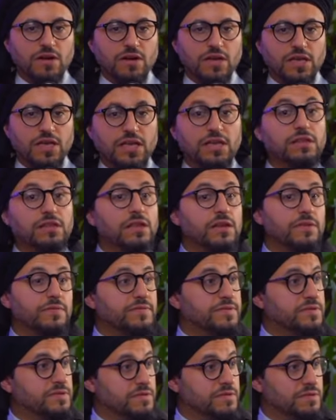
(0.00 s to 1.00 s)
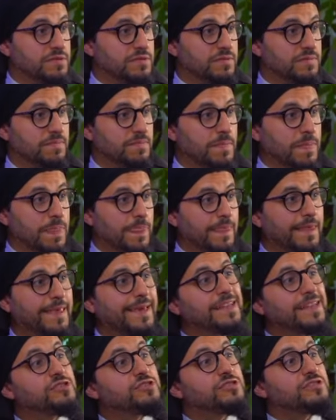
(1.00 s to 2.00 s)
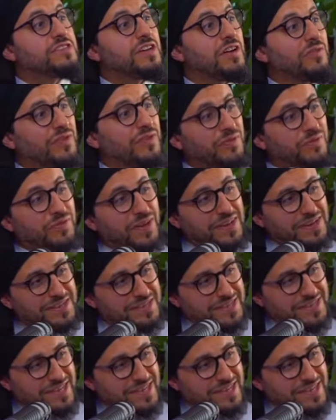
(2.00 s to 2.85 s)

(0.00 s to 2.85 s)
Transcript: he lives. Get yourself invited to his